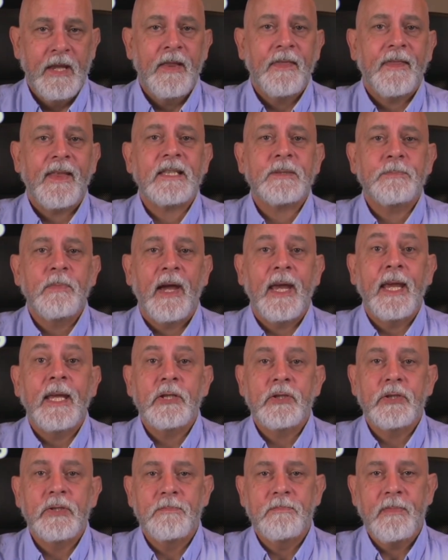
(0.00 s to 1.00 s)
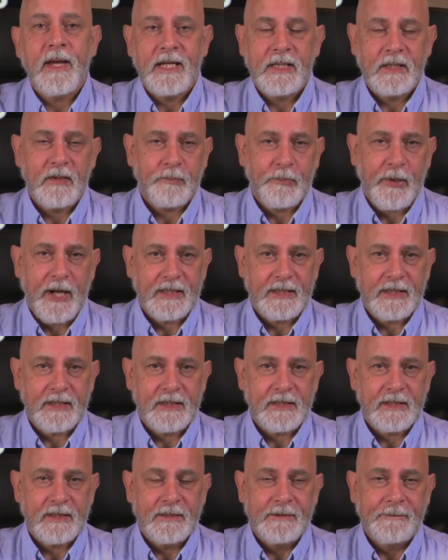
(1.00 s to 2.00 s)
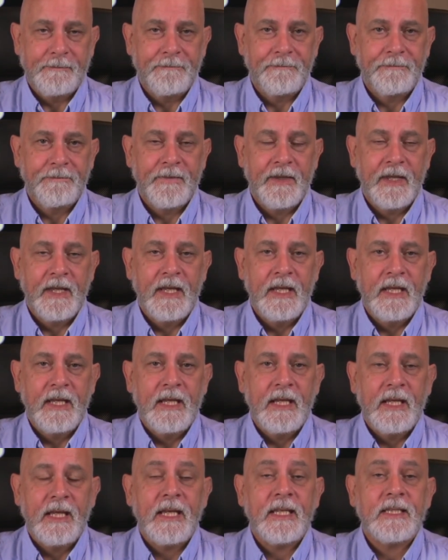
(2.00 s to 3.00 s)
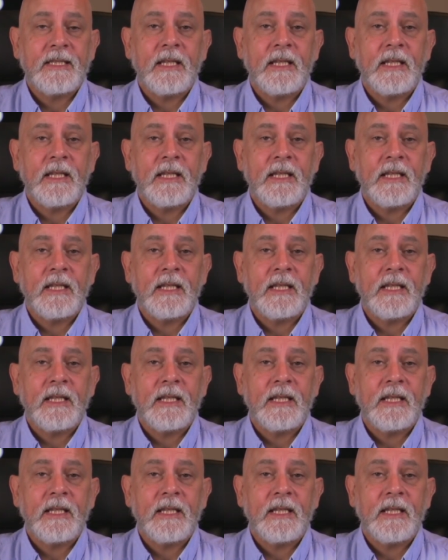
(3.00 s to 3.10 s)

That's my domain of practice. Is